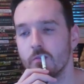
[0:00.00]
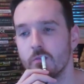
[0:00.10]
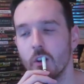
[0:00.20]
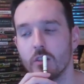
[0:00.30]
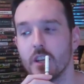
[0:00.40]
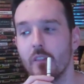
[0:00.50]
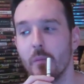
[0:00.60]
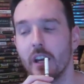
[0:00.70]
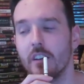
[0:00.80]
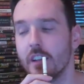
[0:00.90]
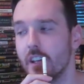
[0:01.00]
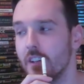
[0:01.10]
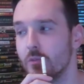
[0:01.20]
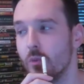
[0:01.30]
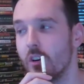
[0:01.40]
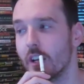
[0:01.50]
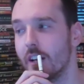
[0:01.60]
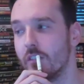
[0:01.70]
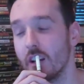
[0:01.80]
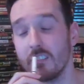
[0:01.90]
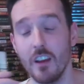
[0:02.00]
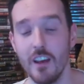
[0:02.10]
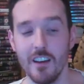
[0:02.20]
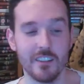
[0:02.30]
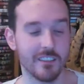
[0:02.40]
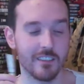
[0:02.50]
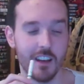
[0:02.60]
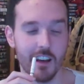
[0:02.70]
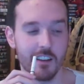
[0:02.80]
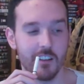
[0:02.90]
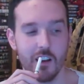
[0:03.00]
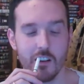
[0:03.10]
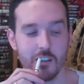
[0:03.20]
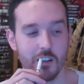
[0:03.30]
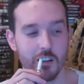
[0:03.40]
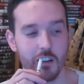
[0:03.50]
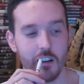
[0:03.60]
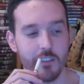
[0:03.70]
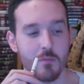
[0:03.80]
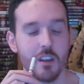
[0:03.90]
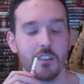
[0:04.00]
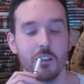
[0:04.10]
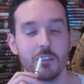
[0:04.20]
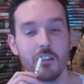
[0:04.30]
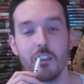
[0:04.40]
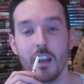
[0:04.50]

we've got time to make another Gears of War game, right? Yeah, yeah. Cliffy B could use another